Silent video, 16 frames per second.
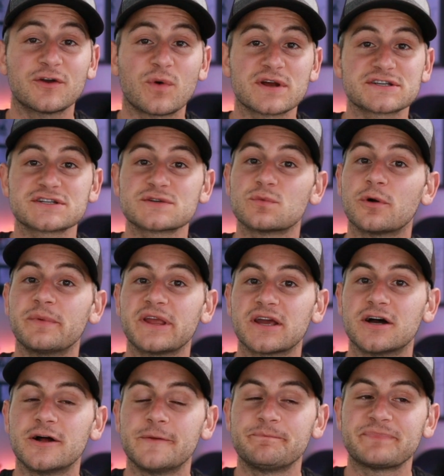the question will
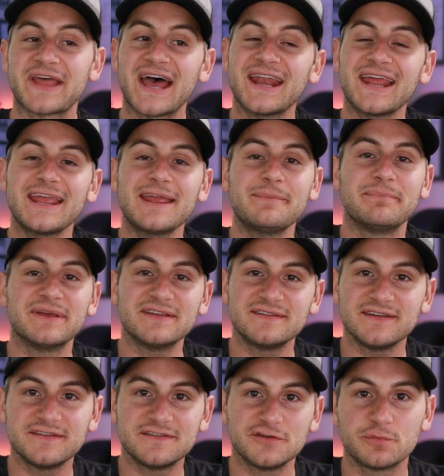become, at a
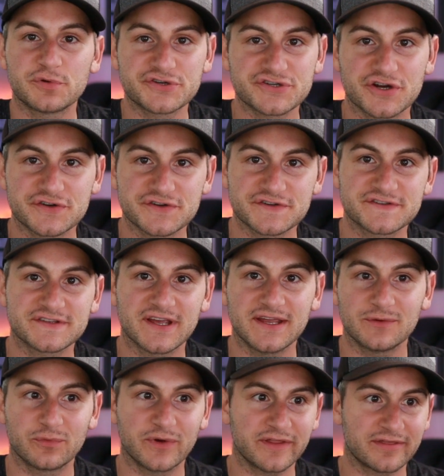busy supercharger
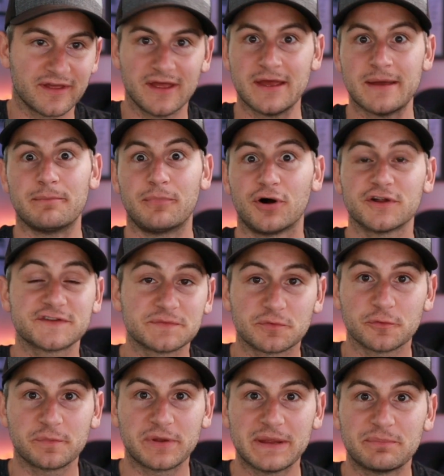site with
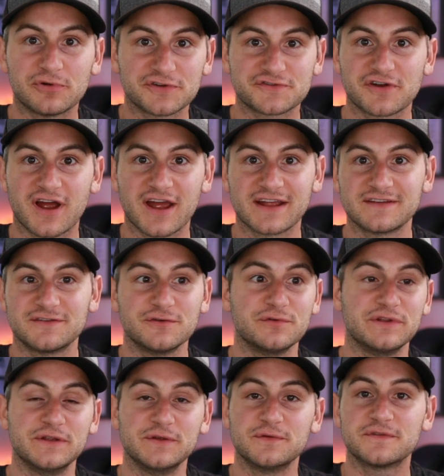multiple people trying to
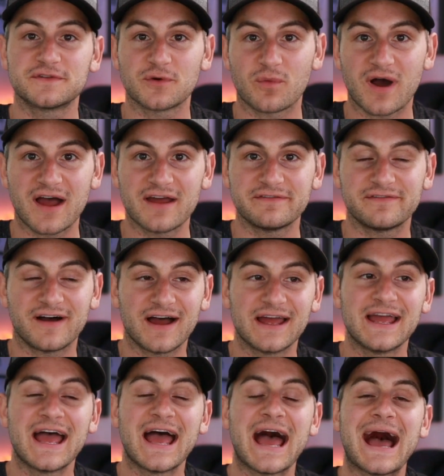use the
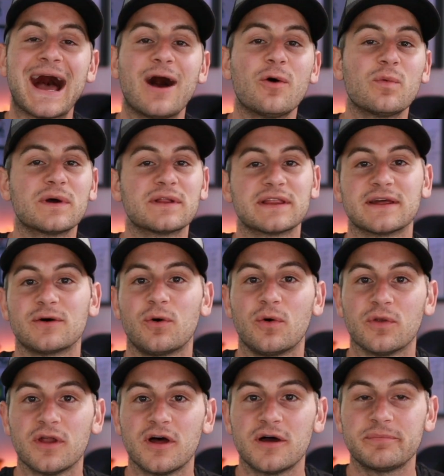Wi-Fi, how will it
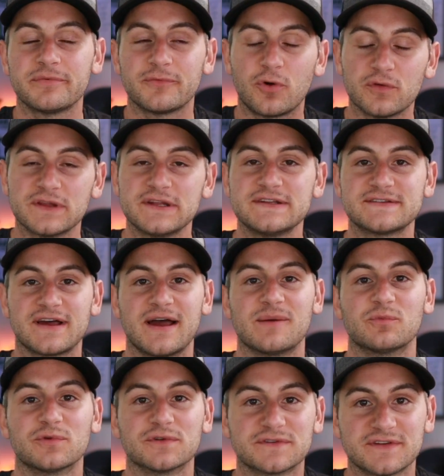hold up? Only
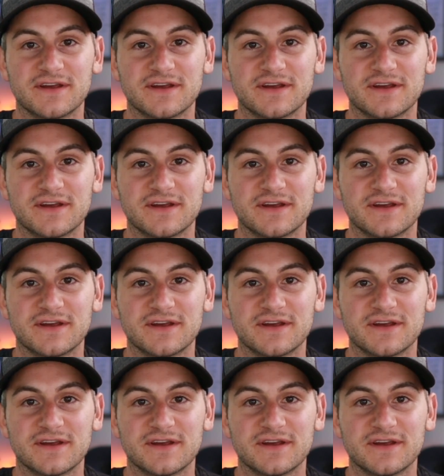time will